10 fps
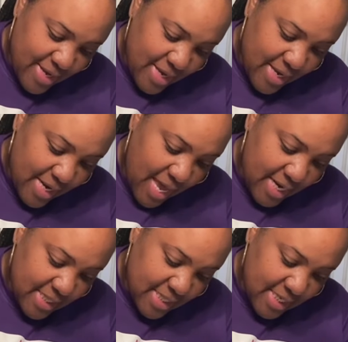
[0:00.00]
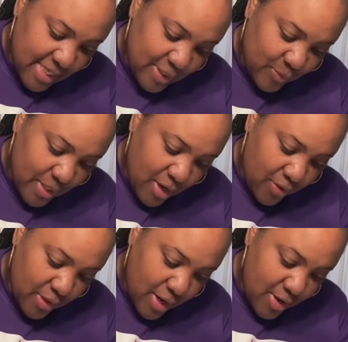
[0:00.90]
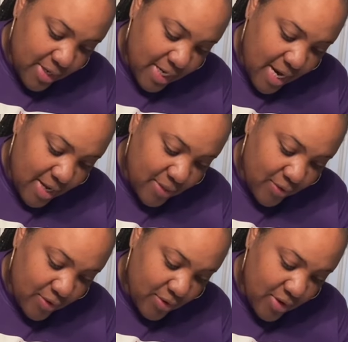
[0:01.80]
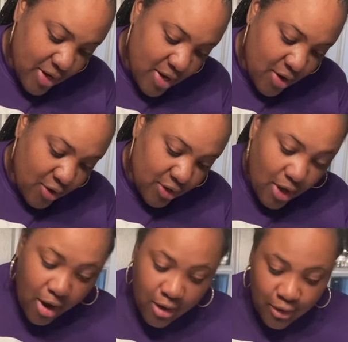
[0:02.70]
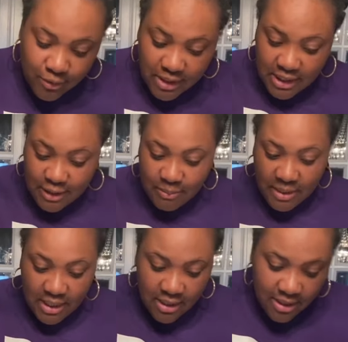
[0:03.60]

a lot of things we gonna learn together, or y'all gonna teach me,